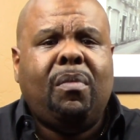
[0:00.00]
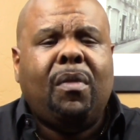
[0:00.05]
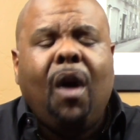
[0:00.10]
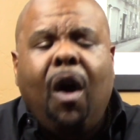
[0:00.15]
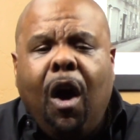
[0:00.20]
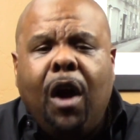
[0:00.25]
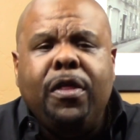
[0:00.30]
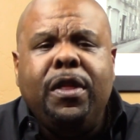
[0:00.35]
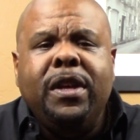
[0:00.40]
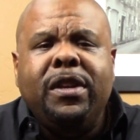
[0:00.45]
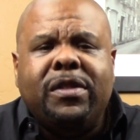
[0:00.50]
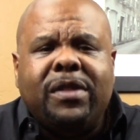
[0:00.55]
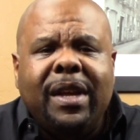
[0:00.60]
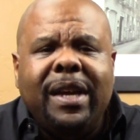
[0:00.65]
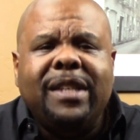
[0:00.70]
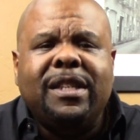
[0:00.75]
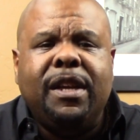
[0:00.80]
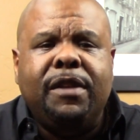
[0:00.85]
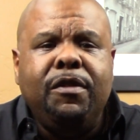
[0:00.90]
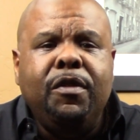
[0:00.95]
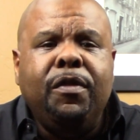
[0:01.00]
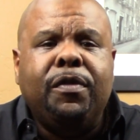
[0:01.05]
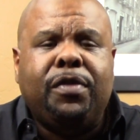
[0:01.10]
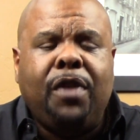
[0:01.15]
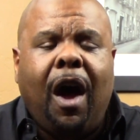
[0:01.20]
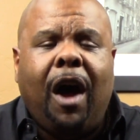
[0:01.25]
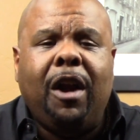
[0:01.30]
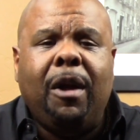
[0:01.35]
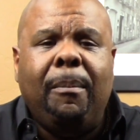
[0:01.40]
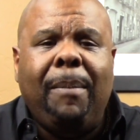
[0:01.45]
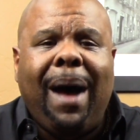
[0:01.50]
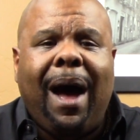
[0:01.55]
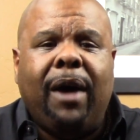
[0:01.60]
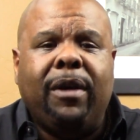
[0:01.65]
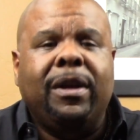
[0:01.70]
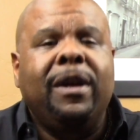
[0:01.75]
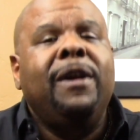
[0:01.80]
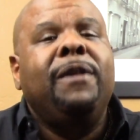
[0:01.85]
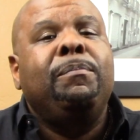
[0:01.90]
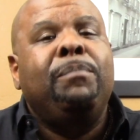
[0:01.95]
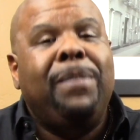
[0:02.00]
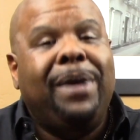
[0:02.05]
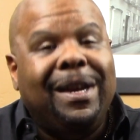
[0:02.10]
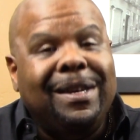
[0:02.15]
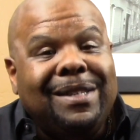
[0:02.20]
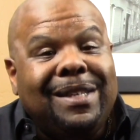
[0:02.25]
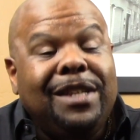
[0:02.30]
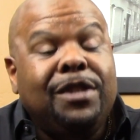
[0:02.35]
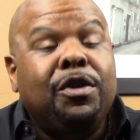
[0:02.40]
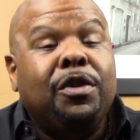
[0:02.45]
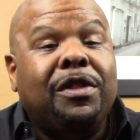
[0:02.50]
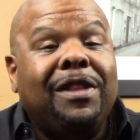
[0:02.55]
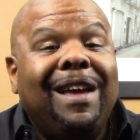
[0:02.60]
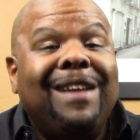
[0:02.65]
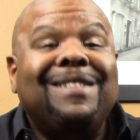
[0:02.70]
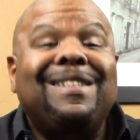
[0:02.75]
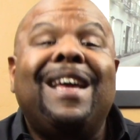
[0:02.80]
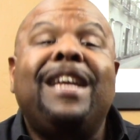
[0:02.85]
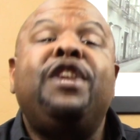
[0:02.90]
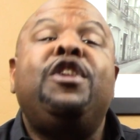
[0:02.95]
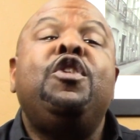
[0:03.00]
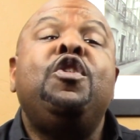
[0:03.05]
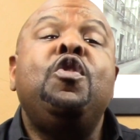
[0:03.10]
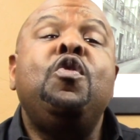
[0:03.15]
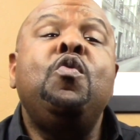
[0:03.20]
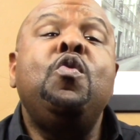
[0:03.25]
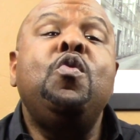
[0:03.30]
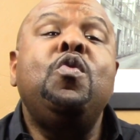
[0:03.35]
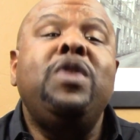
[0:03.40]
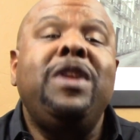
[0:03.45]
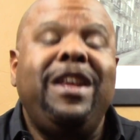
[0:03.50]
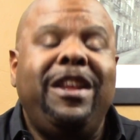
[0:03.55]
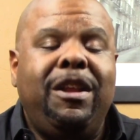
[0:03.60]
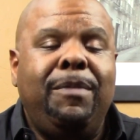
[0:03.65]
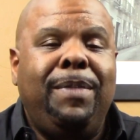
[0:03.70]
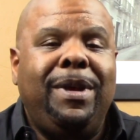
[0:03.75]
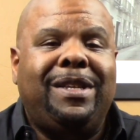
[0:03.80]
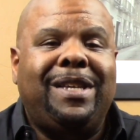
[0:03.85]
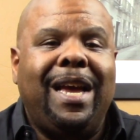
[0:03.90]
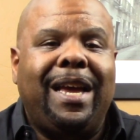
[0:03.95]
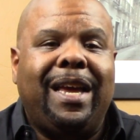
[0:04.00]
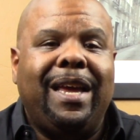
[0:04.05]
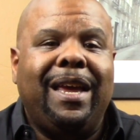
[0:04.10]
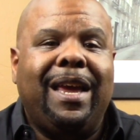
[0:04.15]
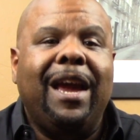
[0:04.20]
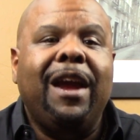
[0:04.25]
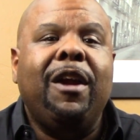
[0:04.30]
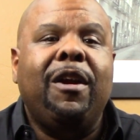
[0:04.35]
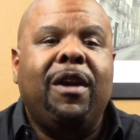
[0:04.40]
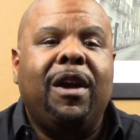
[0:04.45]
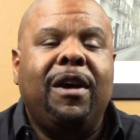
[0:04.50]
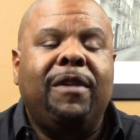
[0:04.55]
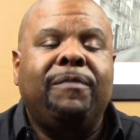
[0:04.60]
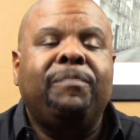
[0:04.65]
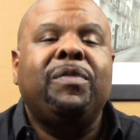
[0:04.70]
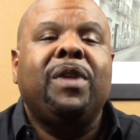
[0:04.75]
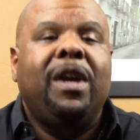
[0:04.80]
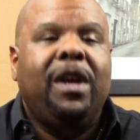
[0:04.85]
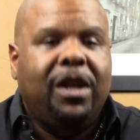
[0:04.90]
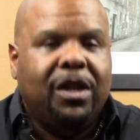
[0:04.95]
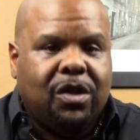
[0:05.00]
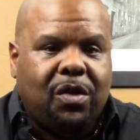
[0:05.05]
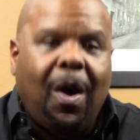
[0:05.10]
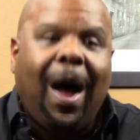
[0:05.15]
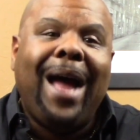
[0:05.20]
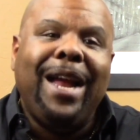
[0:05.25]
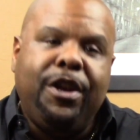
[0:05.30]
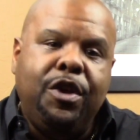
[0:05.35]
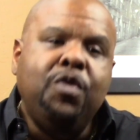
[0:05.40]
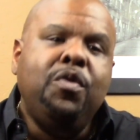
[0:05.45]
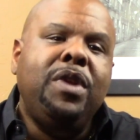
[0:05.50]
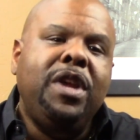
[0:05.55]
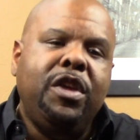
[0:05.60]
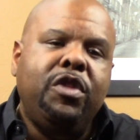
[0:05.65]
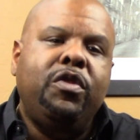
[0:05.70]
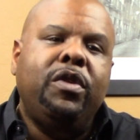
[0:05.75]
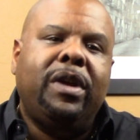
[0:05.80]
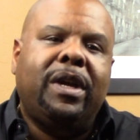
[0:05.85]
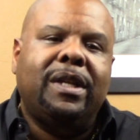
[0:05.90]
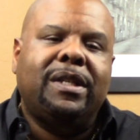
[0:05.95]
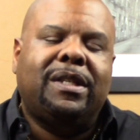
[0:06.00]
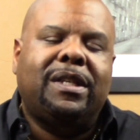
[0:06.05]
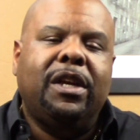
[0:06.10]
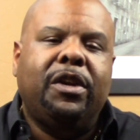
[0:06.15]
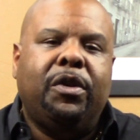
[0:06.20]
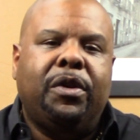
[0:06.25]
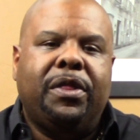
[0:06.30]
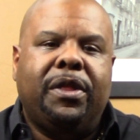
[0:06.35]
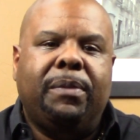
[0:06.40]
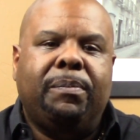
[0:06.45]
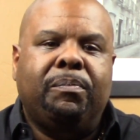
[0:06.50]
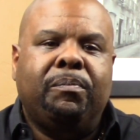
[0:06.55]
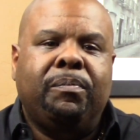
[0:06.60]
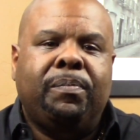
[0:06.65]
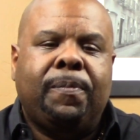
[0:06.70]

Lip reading: are these things that you've thought about? Because these are things that do need to be taken care of. So I do need you to consider them.